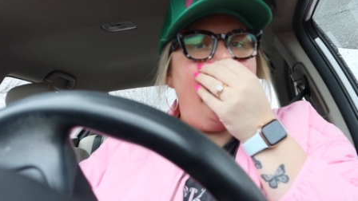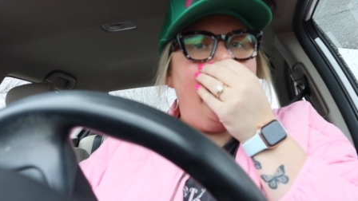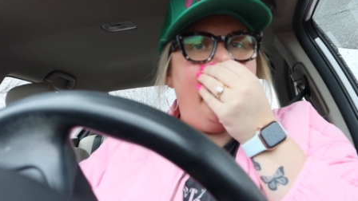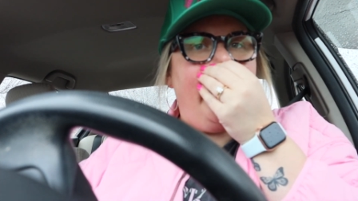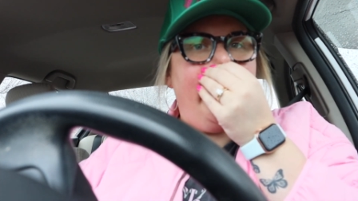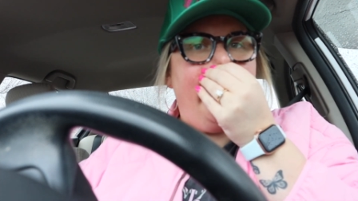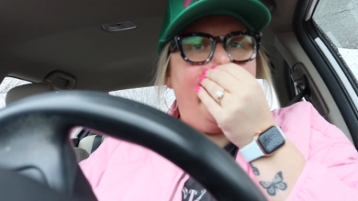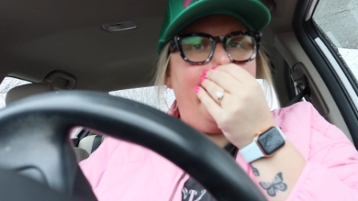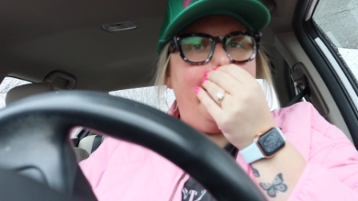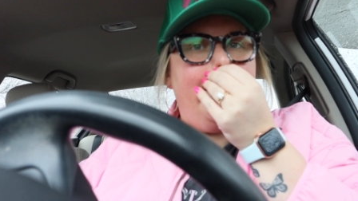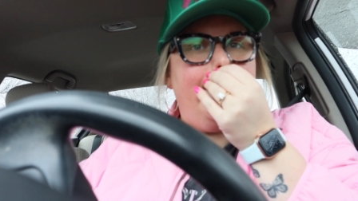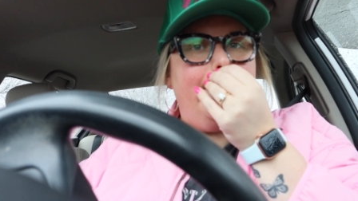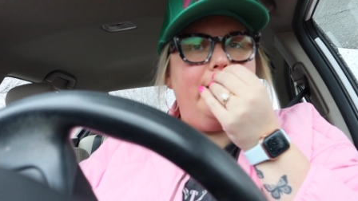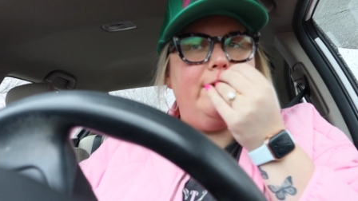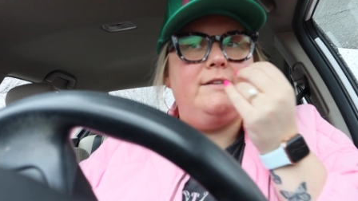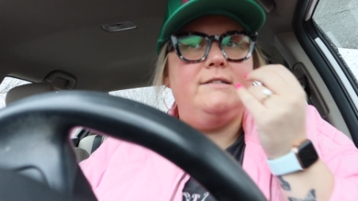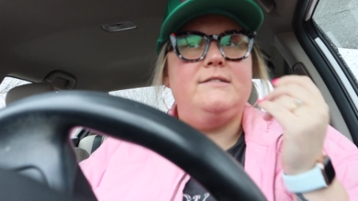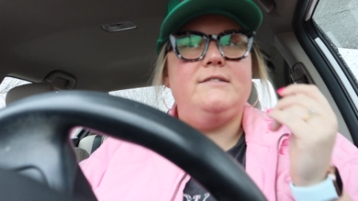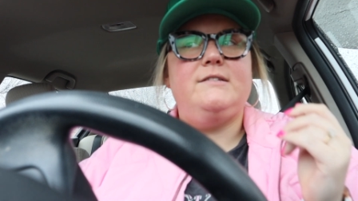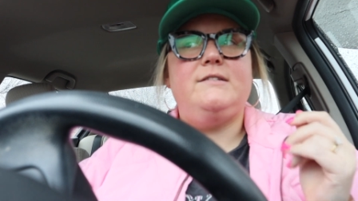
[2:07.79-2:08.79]

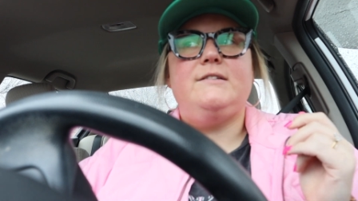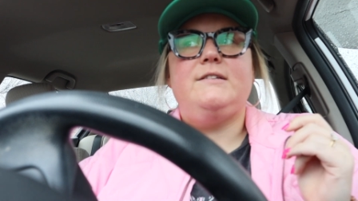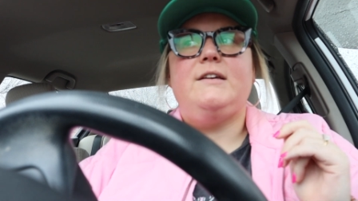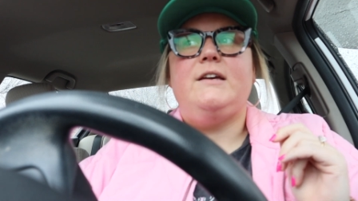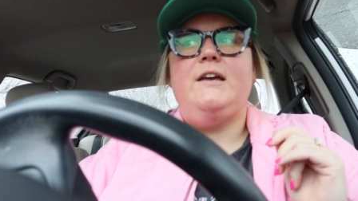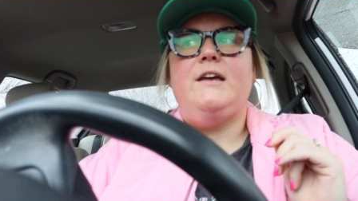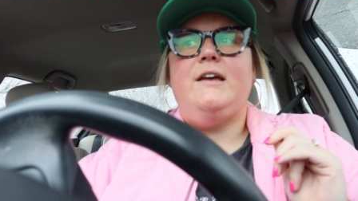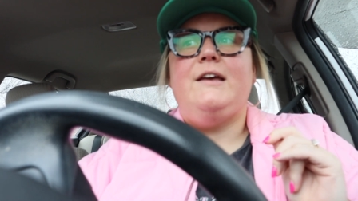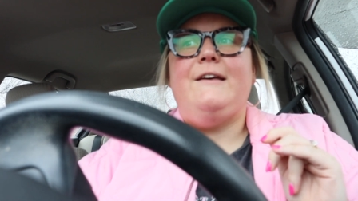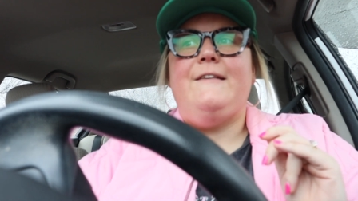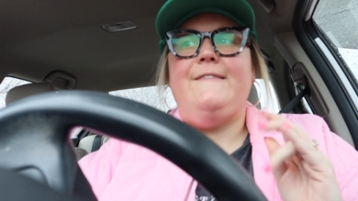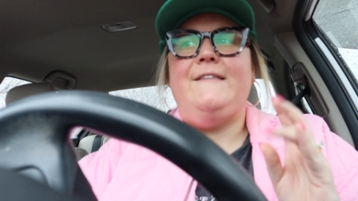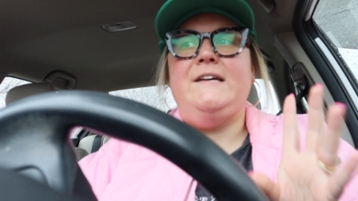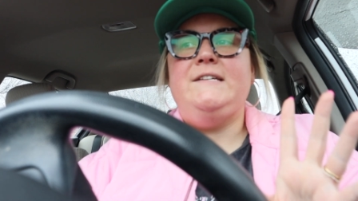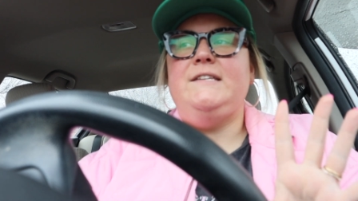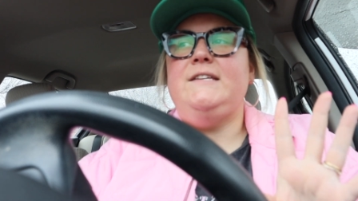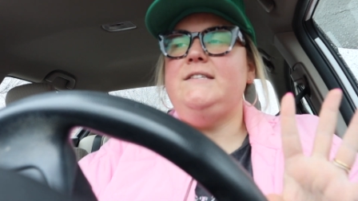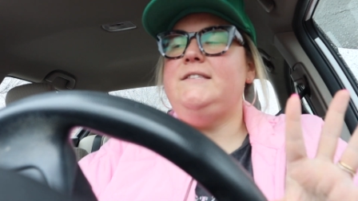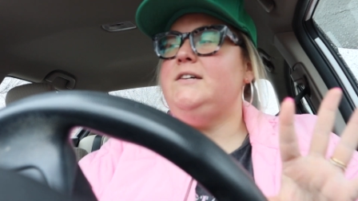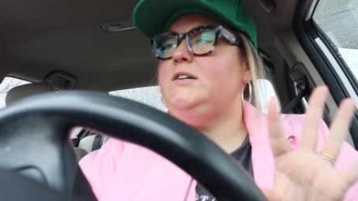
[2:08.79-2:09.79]
And
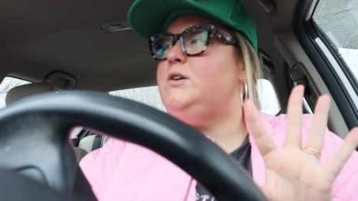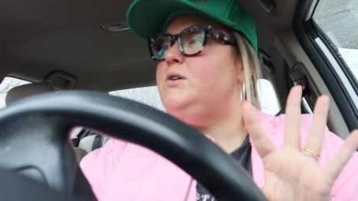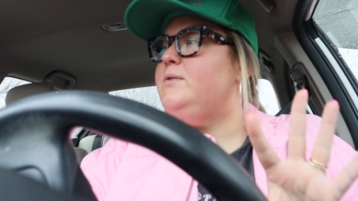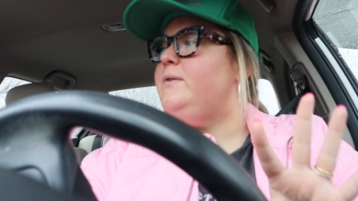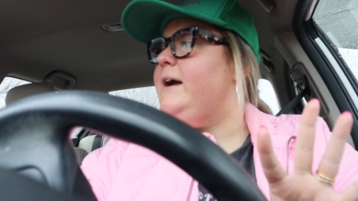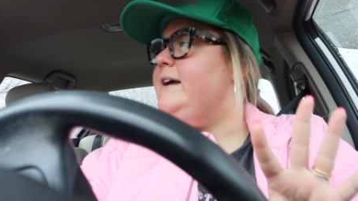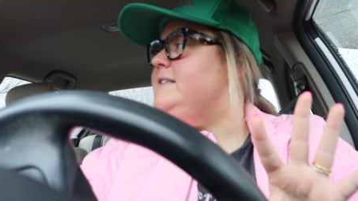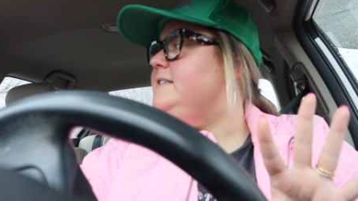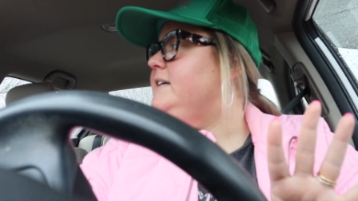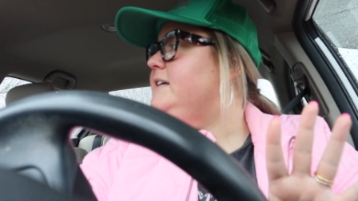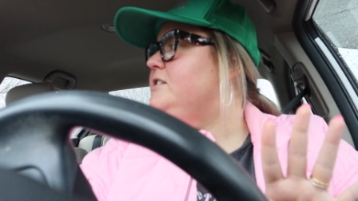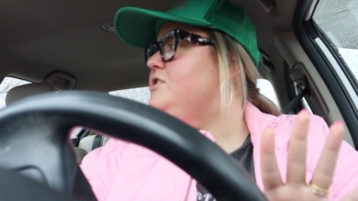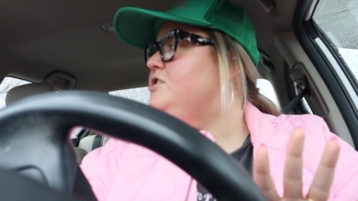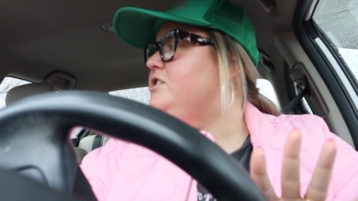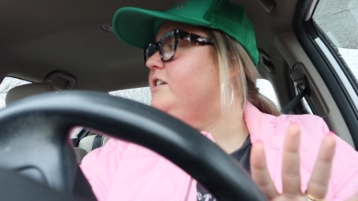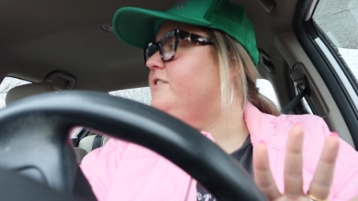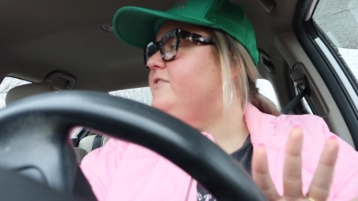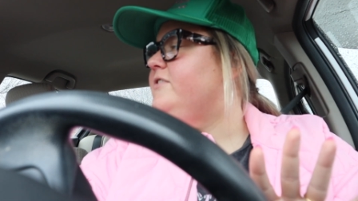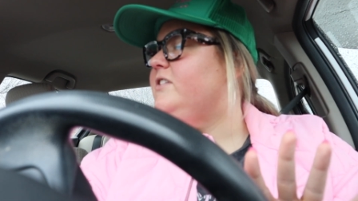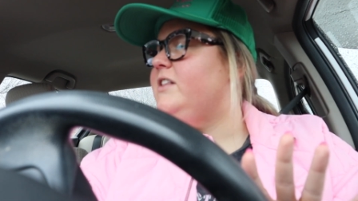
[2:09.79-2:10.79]
this is the craziest
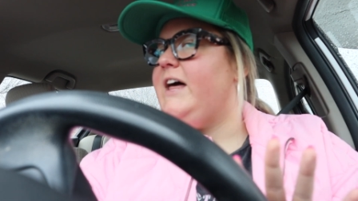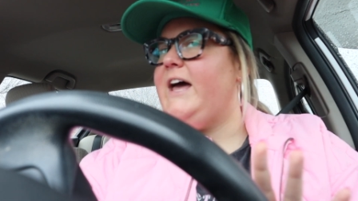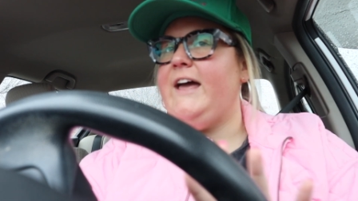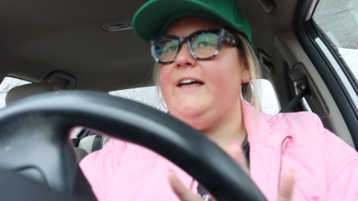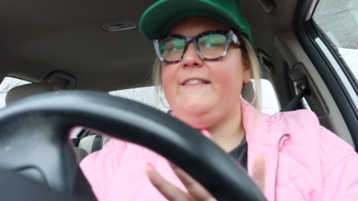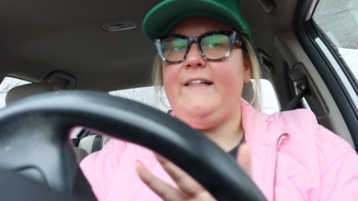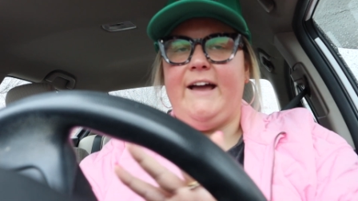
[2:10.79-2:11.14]
Chick-fil-A.